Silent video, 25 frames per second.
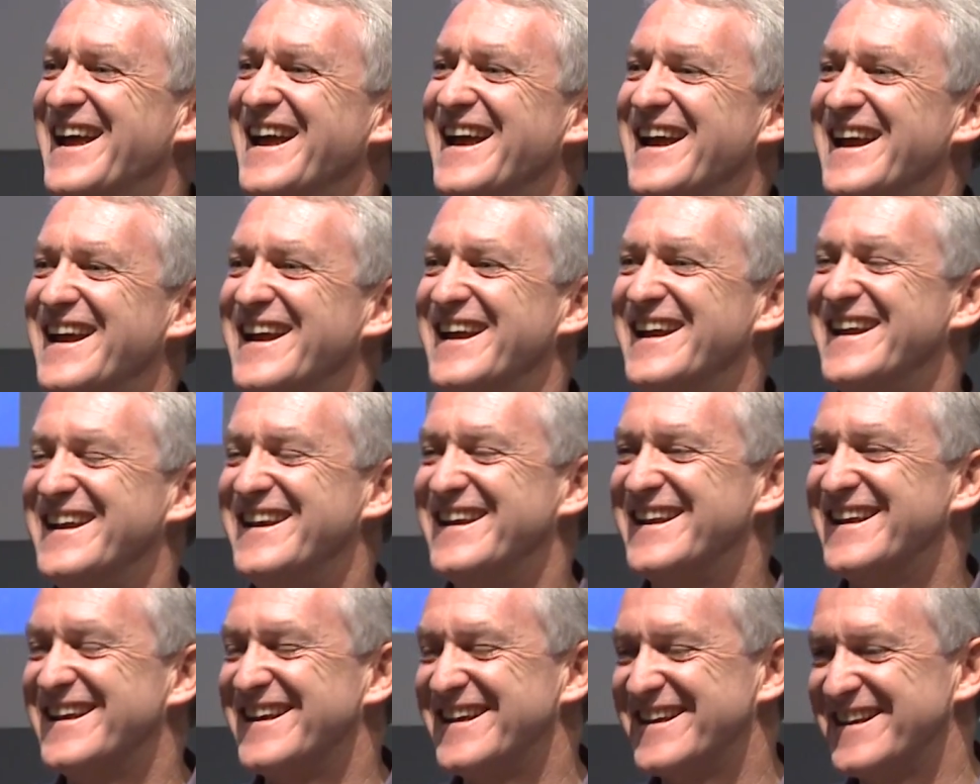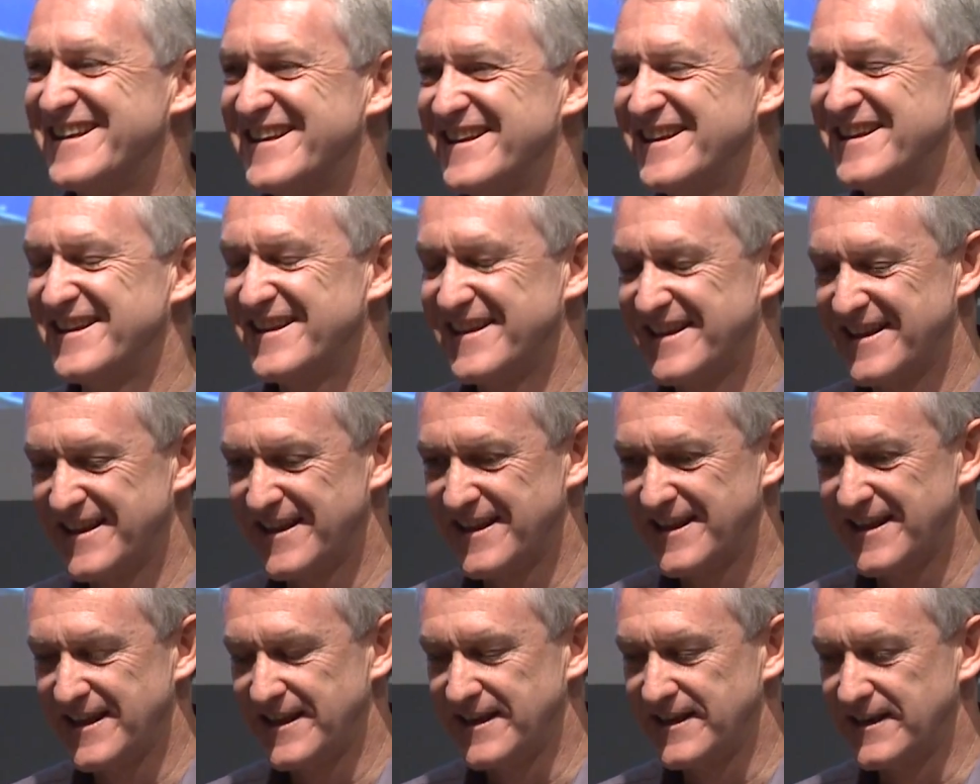and
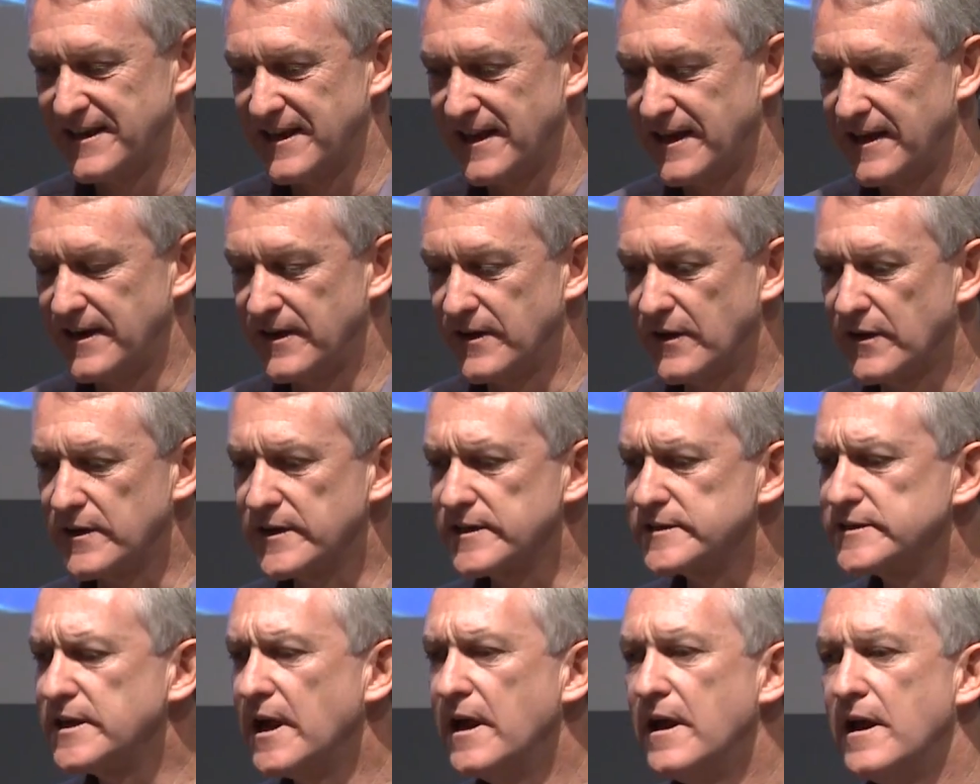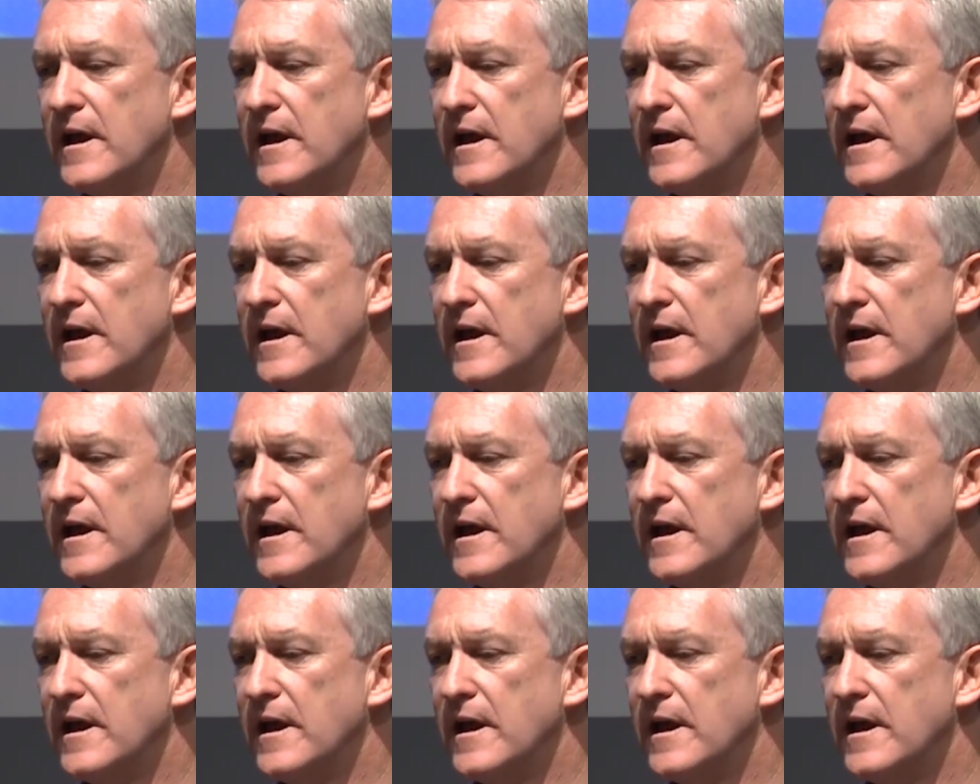knowledge.